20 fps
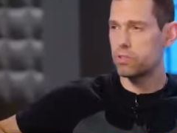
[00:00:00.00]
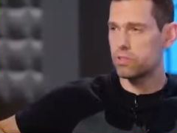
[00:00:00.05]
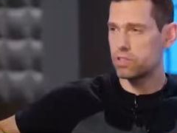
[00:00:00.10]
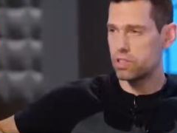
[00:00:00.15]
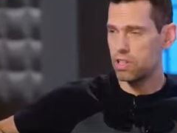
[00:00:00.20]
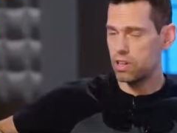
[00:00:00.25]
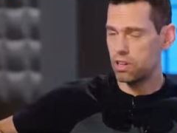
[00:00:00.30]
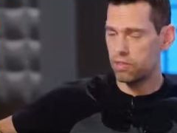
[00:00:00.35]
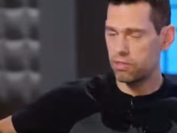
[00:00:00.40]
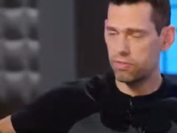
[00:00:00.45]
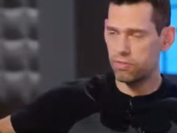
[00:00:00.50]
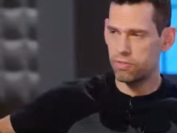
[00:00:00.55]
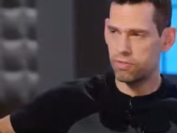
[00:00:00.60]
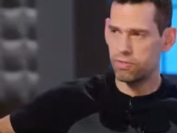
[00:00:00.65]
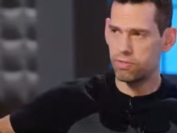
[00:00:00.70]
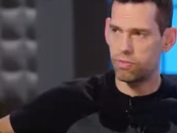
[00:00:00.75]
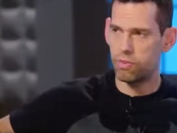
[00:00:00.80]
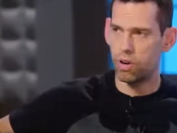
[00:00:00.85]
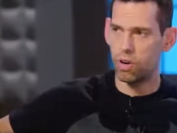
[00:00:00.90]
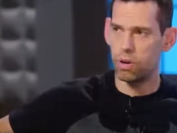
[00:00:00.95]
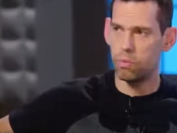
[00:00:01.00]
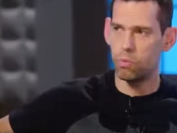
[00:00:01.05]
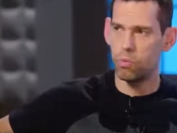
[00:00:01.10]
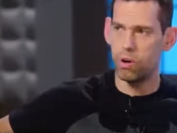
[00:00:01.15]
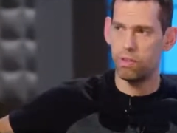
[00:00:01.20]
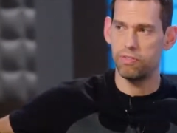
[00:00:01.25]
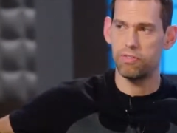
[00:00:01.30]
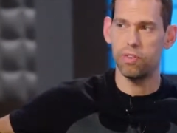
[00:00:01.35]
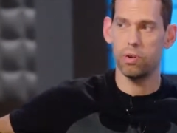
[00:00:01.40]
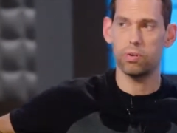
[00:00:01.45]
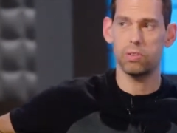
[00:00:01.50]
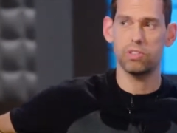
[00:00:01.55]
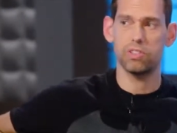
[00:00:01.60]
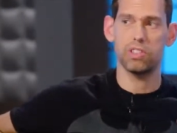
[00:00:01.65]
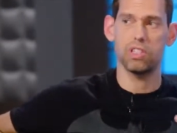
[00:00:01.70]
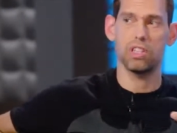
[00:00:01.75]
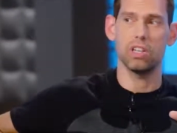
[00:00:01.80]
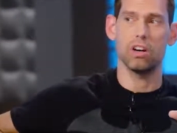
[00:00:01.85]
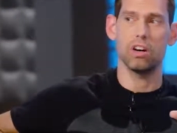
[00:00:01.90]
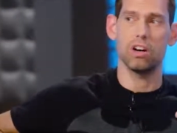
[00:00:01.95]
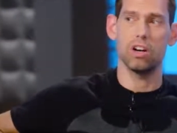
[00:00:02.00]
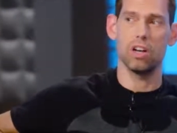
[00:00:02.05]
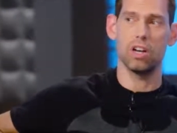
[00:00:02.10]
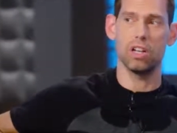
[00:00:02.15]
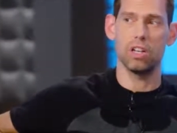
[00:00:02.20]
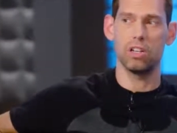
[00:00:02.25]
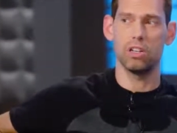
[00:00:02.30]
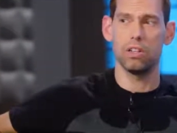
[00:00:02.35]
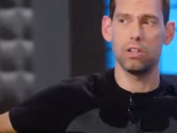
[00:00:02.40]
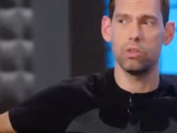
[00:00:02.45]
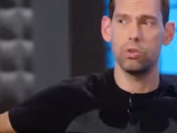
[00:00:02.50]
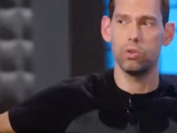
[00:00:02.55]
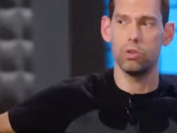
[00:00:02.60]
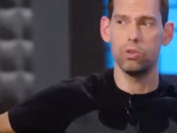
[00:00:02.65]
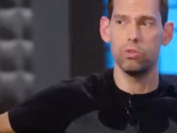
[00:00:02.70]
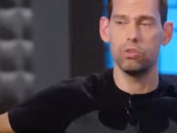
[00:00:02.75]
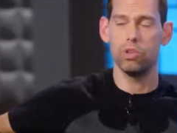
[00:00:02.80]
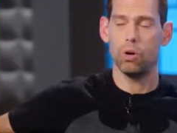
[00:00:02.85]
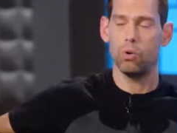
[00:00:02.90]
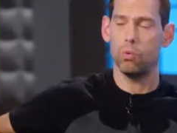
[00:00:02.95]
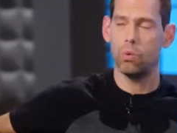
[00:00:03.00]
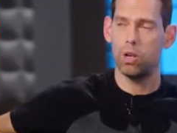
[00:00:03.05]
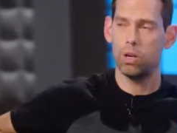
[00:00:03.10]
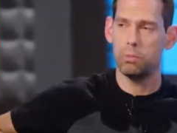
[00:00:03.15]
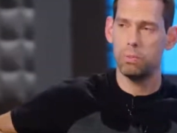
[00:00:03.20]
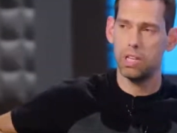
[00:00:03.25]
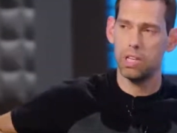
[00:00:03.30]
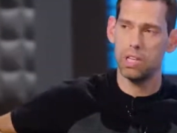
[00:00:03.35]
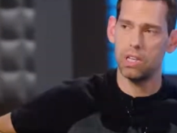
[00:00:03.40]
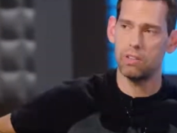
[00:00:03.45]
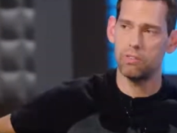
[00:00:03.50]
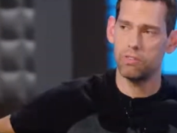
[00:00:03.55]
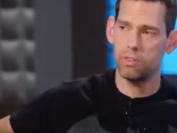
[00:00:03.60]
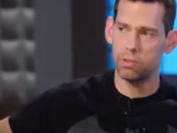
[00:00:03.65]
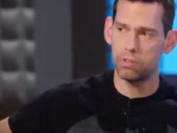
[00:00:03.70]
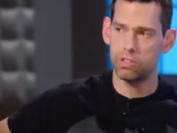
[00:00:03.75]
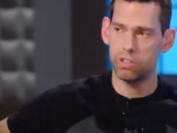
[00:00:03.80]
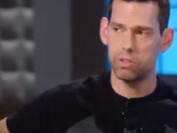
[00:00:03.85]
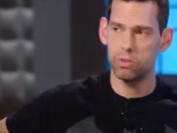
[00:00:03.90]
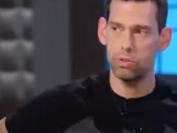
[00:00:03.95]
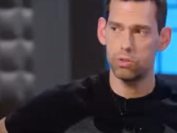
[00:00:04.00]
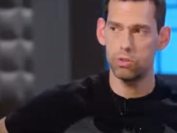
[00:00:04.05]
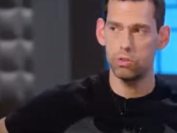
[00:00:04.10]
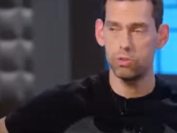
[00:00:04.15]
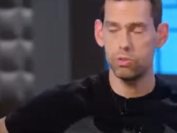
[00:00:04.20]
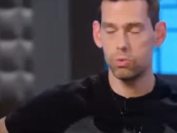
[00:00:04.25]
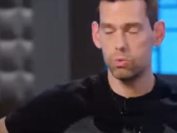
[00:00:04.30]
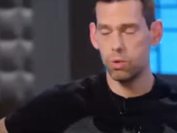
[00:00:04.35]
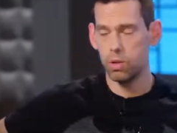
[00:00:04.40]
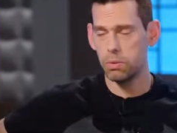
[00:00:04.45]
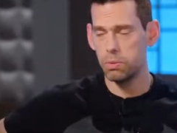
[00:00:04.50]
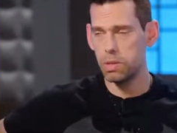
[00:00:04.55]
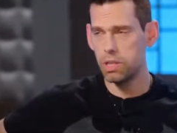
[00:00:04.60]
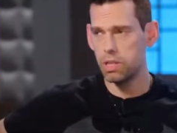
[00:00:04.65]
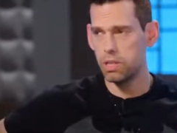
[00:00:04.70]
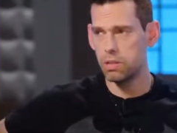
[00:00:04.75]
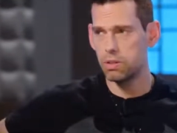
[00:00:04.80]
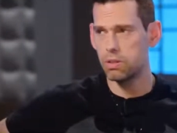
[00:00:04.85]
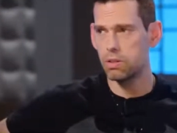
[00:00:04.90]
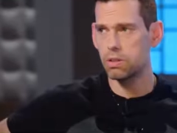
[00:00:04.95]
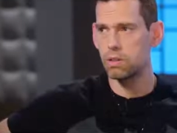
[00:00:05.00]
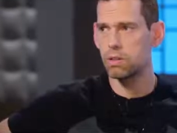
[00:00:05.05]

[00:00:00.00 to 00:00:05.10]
yourself from what? Focusing on who you don't want to be and focus on who you do want to be? Or?